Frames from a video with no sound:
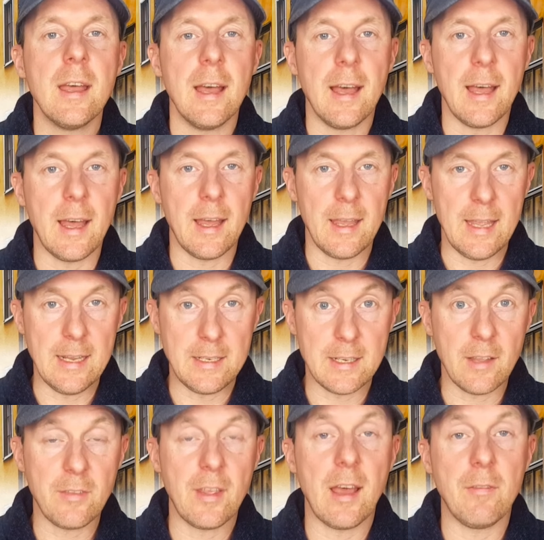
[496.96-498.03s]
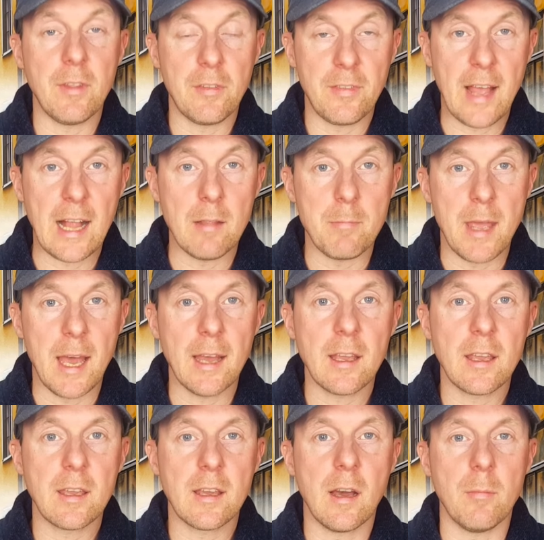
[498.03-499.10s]
It does have the
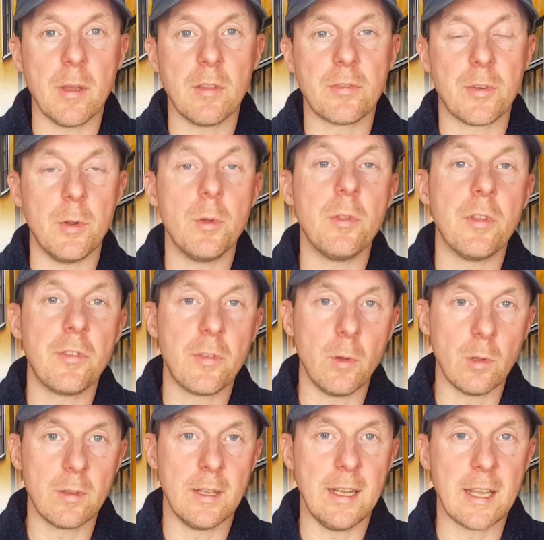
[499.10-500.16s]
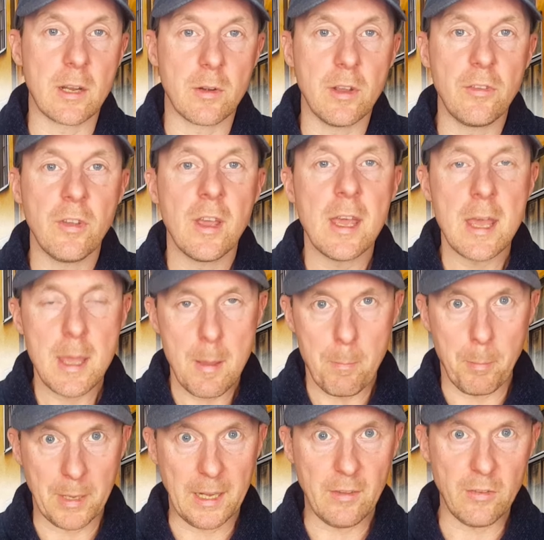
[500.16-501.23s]
salmiak coming through, the salty licorice,
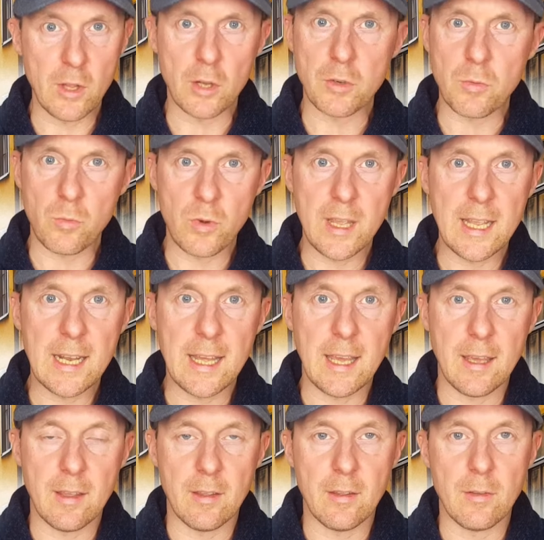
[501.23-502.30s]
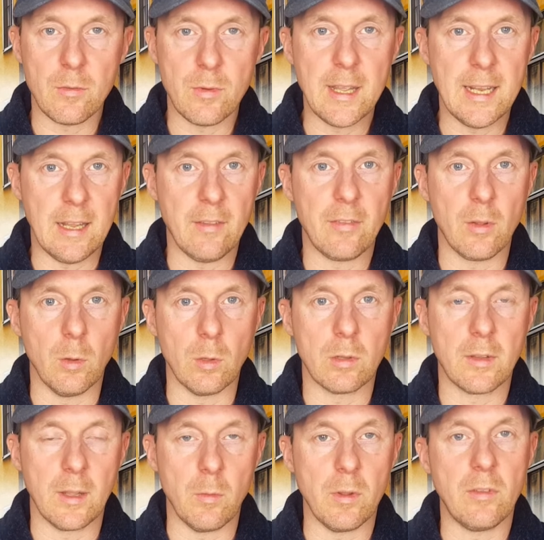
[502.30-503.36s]
but it's not really
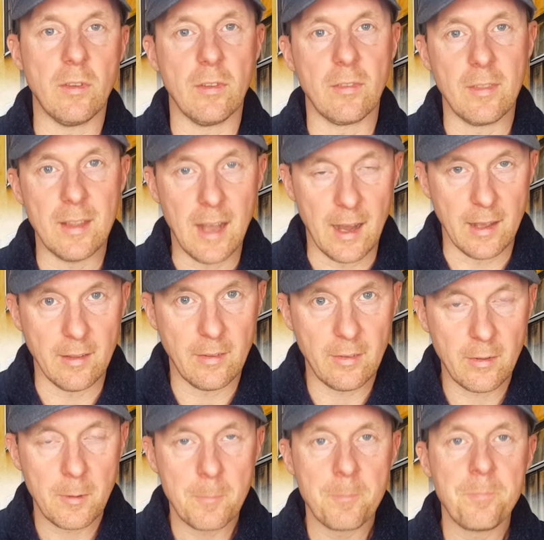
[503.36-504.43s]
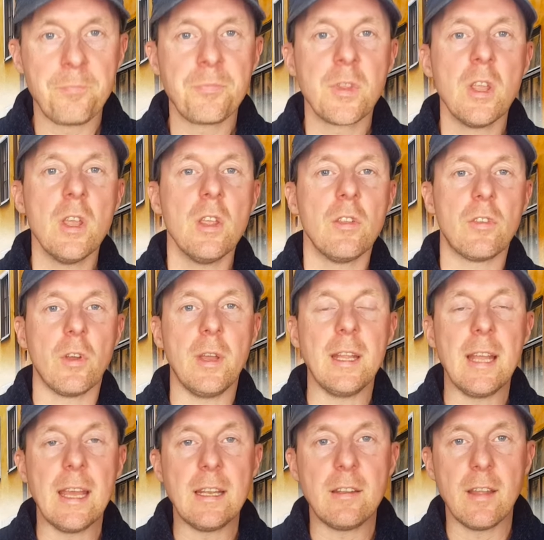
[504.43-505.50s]
salty, which is nice. So
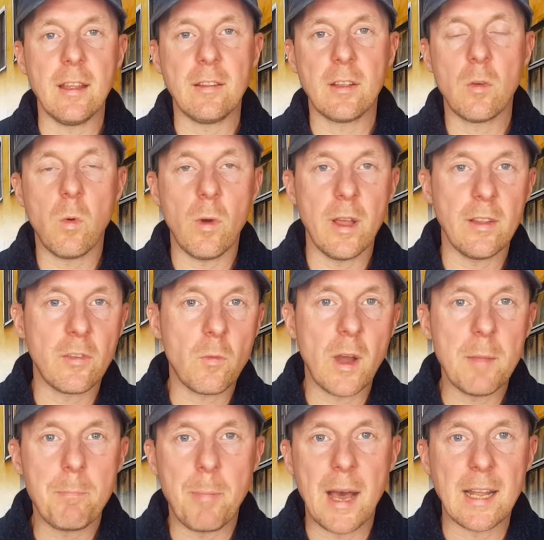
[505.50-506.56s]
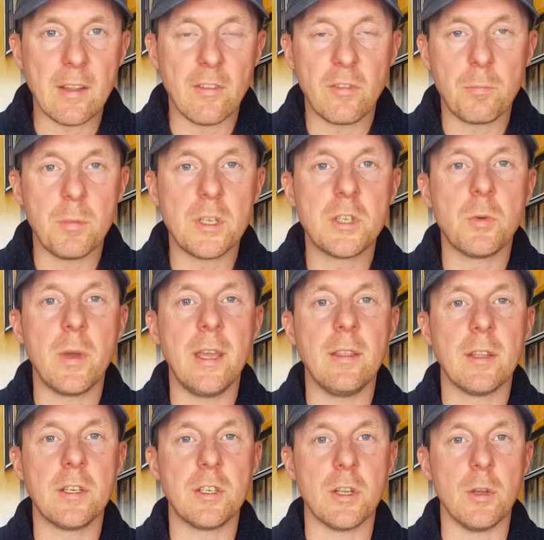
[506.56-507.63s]
it's quite balanced between
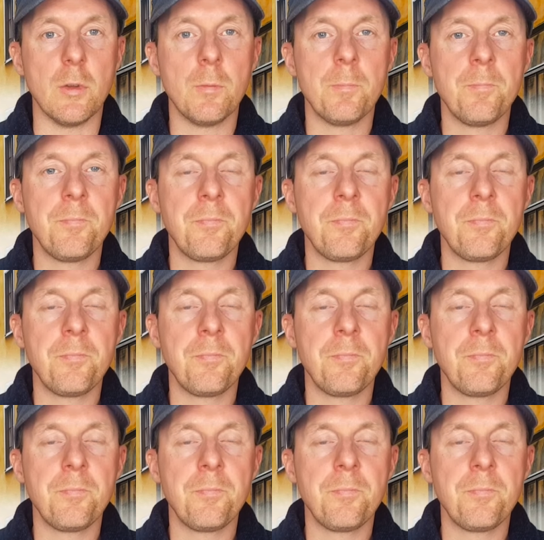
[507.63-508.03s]
the two.